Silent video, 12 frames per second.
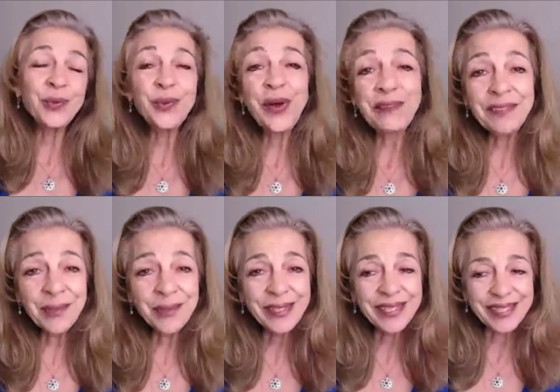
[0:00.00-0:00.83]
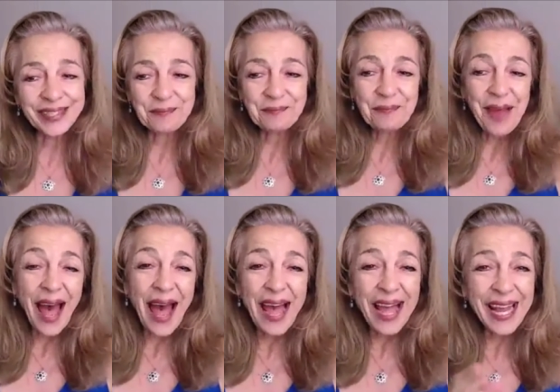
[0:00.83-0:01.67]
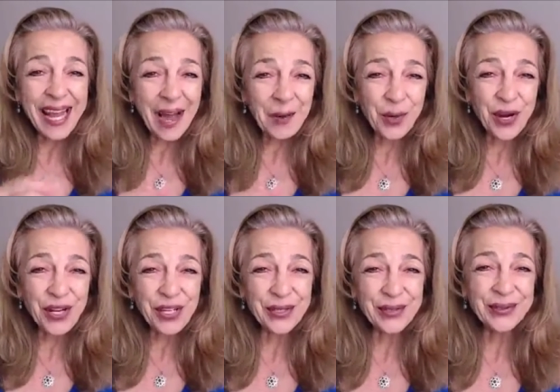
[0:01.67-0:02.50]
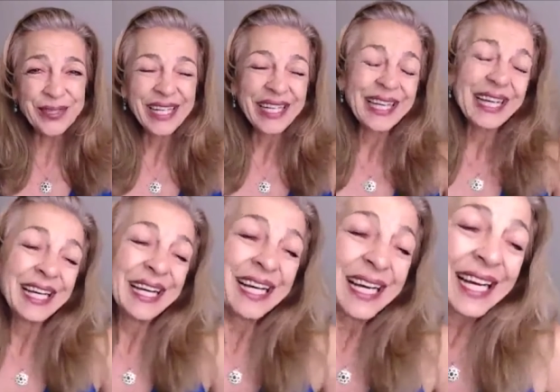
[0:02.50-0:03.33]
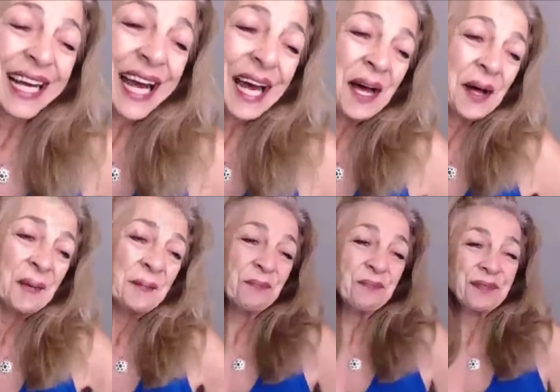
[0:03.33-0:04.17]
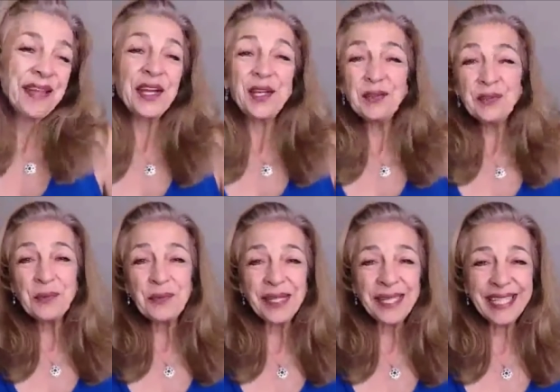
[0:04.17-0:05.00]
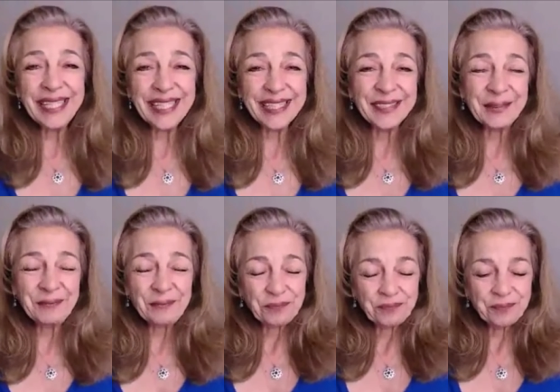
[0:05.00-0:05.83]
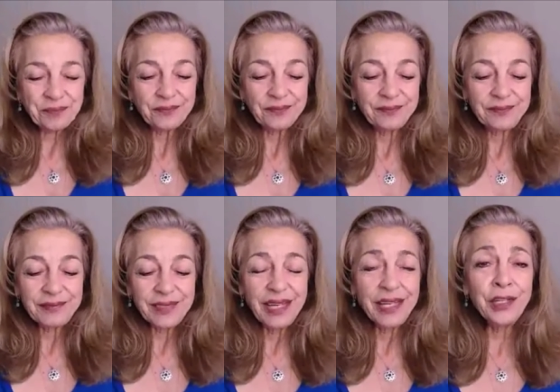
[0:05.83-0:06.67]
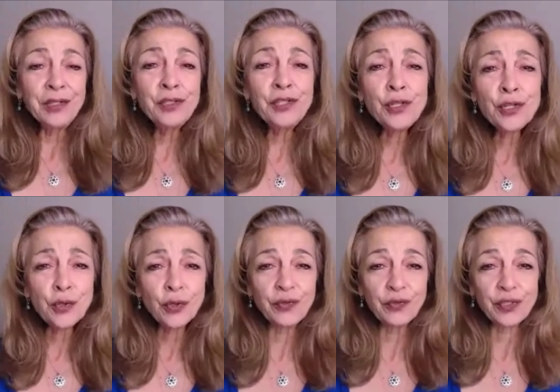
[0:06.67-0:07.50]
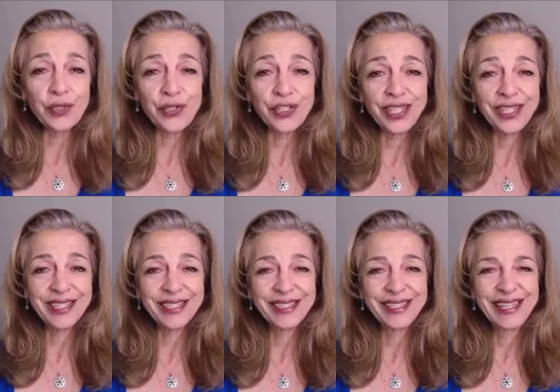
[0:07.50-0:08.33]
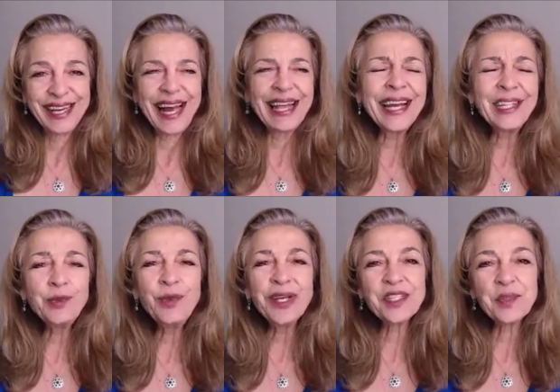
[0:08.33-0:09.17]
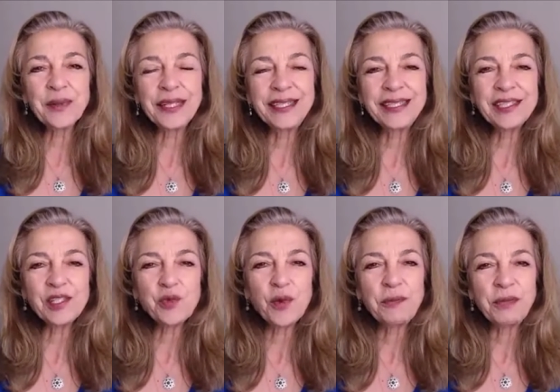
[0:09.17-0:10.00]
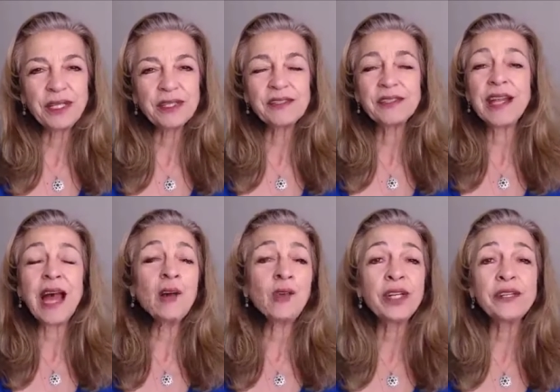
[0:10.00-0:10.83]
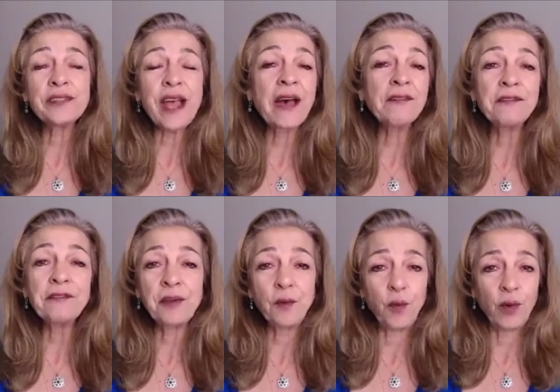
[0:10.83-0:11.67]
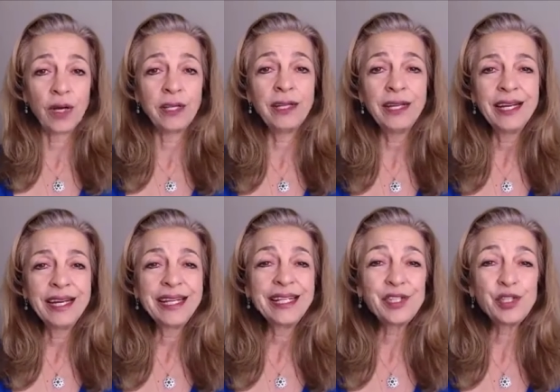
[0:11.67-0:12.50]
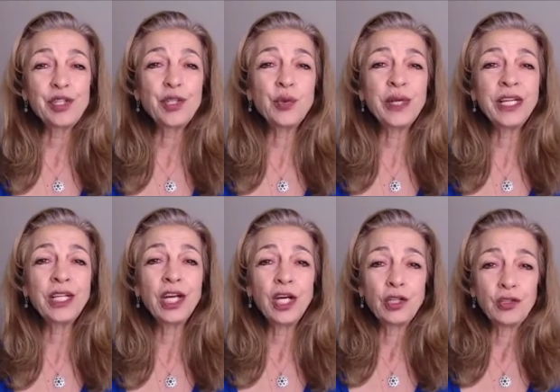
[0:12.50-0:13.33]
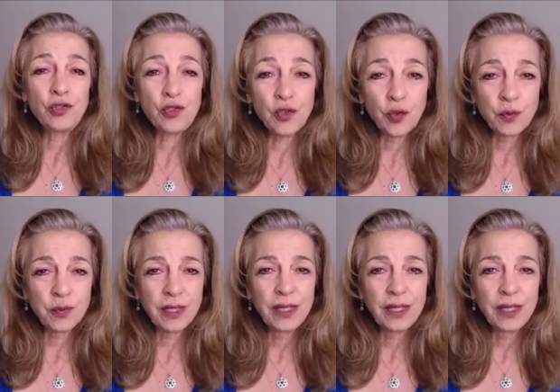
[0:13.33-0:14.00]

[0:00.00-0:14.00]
who haven't heard it. Hi, how are you? Um, thank you for being here. Here's the short version. I like to explain it this way because nowadays everyone is doing Zoom.